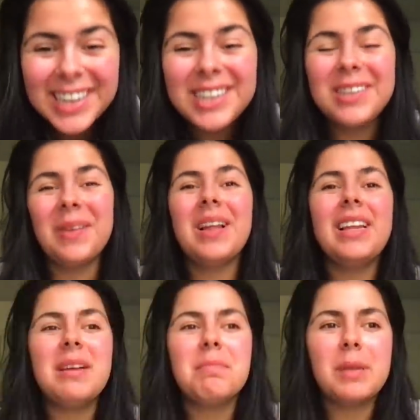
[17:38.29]
you know, that
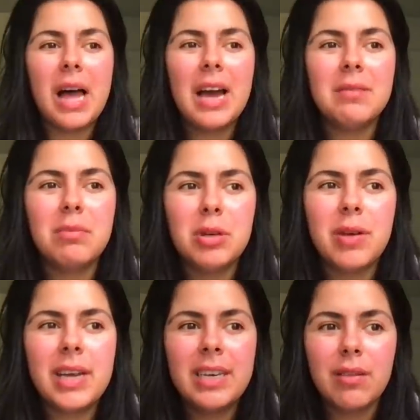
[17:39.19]
like blind, mute,
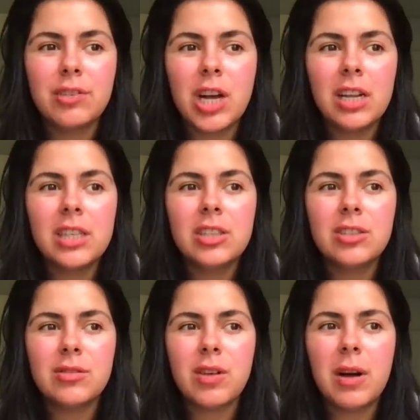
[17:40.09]
and deaf
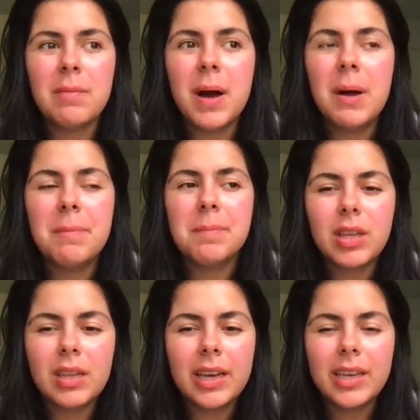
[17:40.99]
challenge from
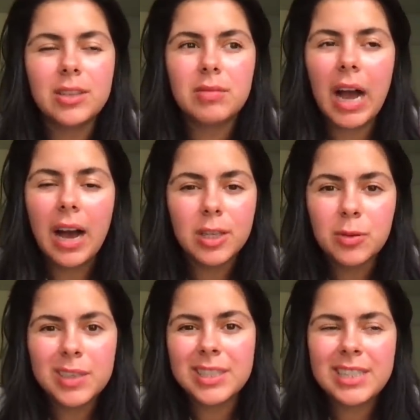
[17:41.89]
the like guy
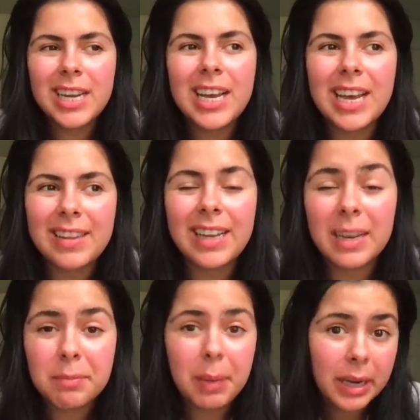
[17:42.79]
twins did it, and they
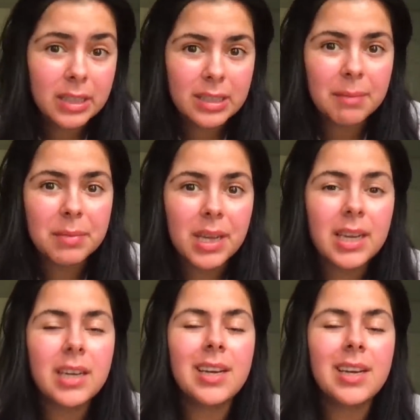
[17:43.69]
like baked something.